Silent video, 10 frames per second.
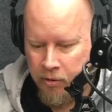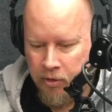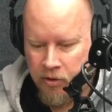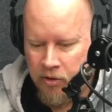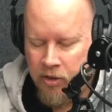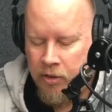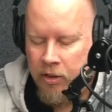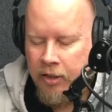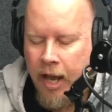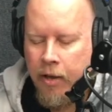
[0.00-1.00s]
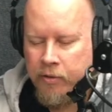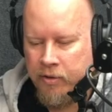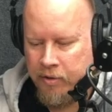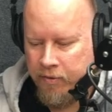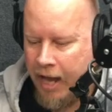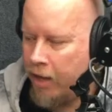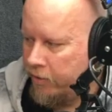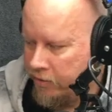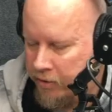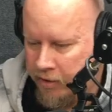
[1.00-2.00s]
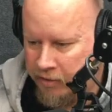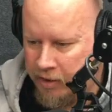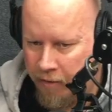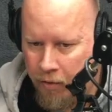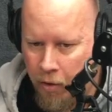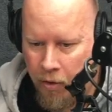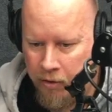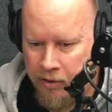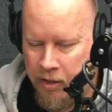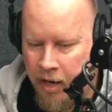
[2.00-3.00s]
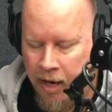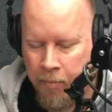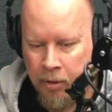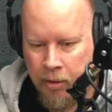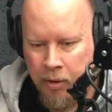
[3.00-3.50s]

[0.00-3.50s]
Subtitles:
just thousands of gallons of this stuff all the time.